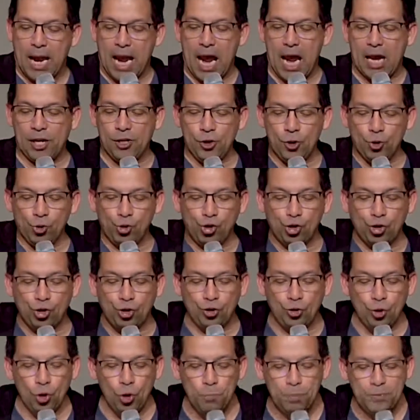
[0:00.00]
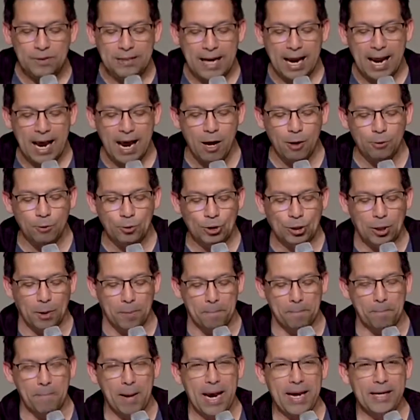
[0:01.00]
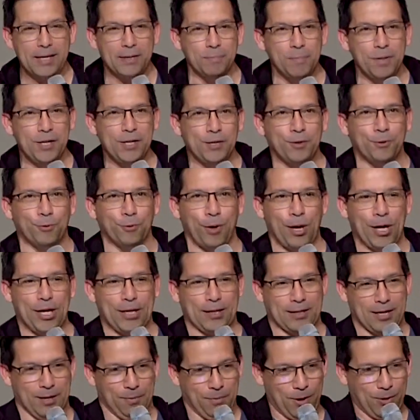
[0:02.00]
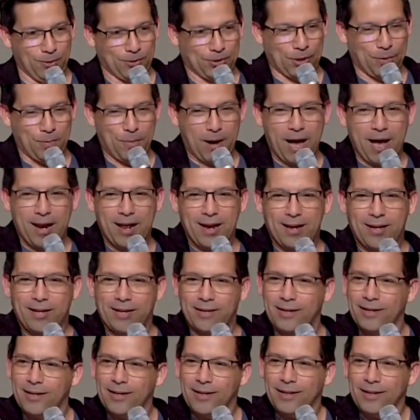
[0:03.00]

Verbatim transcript: And you stoop down to make me great. Come on, somebody.